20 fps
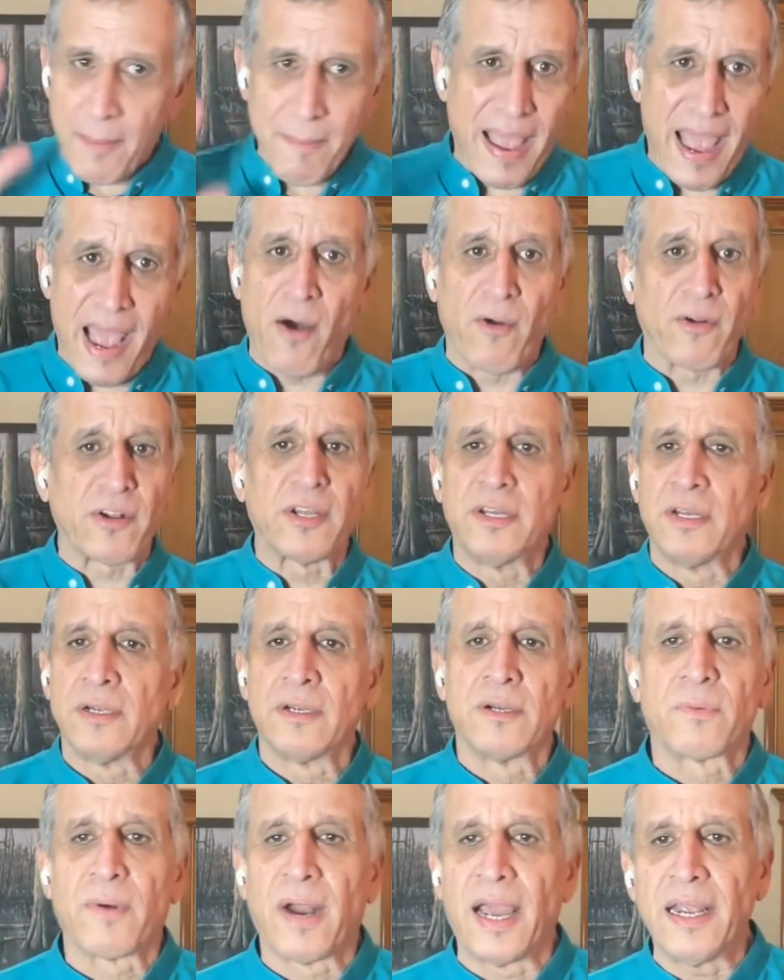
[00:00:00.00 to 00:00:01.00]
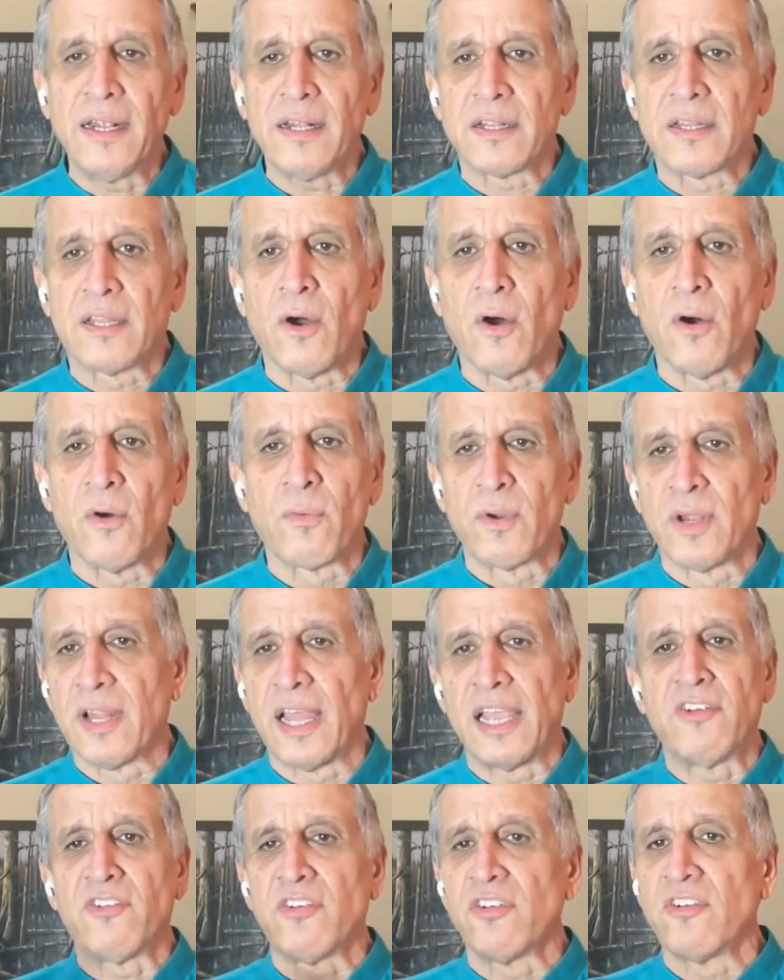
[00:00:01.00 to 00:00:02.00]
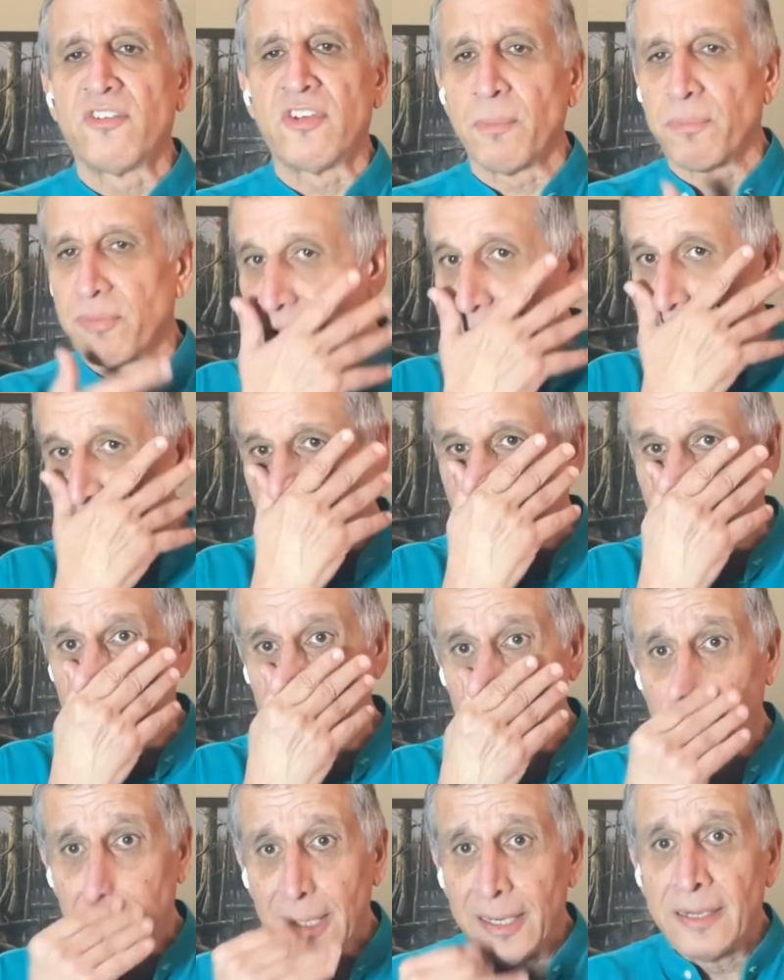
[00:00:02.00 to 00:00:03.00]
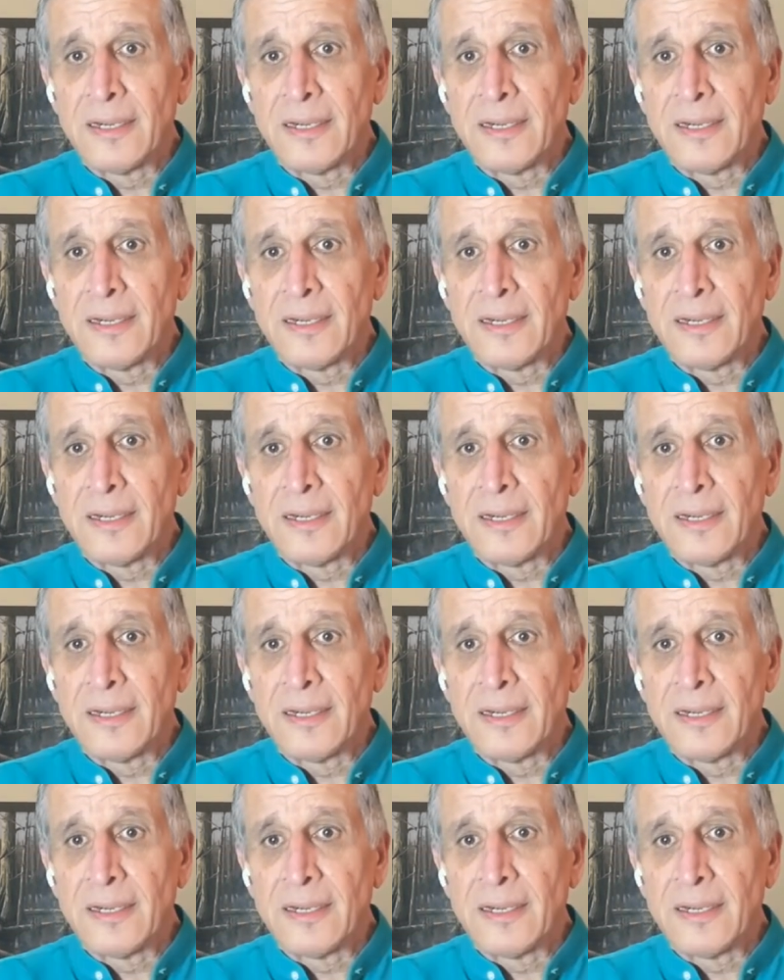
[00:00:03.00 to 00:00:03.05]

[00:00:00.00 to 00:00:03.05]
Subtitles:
I'm out, right? The whole relationship thing, right?